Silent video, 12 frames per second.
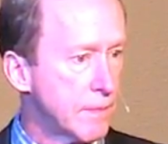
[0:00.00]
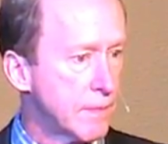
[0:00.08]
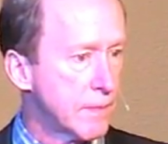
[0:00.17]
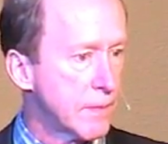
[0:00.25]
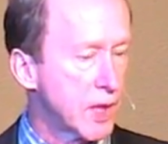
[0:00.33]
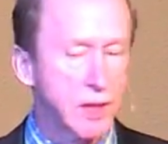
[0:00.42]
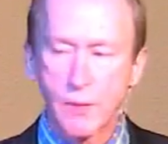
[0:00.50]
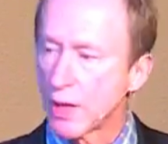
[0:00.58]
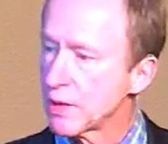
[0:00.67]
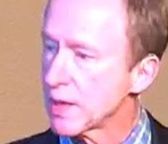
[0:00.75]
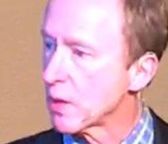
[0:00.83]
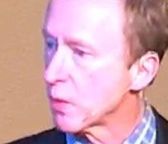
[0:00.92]
the
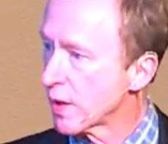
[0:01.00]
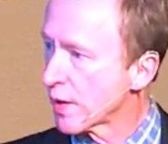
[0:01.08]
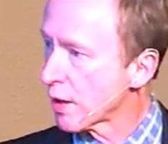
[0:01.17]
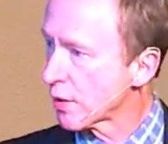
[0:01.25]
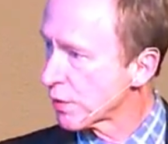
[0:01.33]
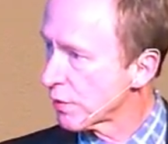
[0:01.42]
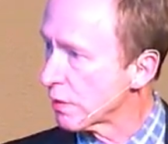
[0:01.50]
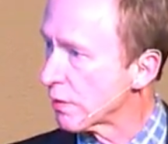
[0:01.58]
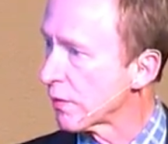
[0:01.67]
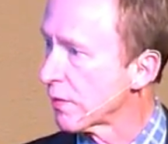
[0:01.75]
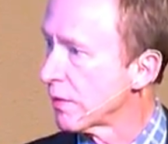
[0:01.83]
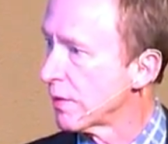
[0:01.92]
community with our truth
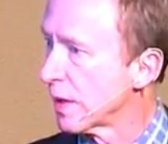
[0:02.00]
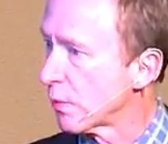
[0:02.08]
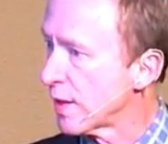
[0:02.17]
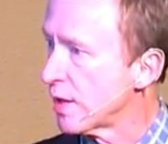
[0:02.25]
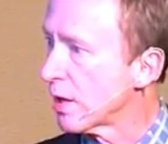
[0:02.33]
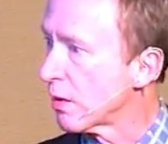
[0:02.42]
that we know,